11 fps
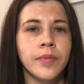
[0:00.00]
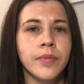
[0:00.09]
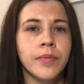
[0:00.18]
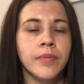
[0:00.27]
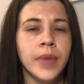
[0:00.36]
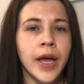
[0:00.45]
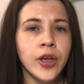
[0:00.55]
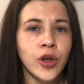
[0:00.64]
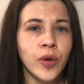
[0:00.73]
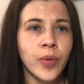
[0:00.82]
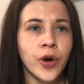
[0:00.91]
make
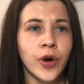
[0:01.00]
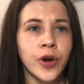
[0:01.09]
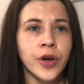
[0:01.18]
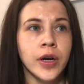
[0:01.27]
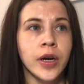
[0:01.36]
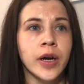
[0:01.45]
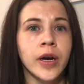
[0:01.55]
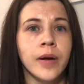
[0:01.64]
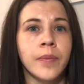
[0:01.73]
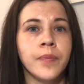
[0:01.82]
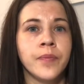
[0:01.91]
your bird
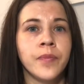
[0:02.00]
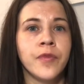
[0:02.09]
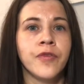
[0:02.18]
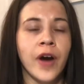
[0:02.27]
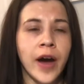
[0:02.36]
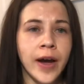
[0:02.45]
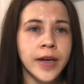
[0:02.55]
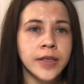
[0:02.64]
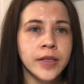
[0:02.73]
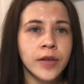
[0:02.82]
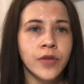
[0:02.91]

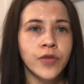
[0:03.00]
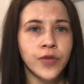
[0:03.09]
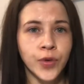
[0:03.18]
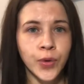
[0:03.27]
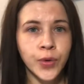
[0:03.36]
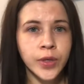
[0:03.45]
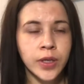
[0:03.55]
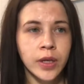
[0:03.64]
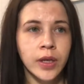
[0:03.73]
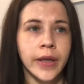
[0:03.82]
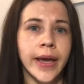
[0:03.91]
find food,
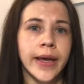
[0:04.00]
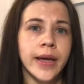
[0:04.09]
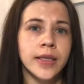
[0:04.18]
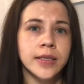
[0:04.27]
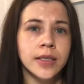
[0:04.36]
like it's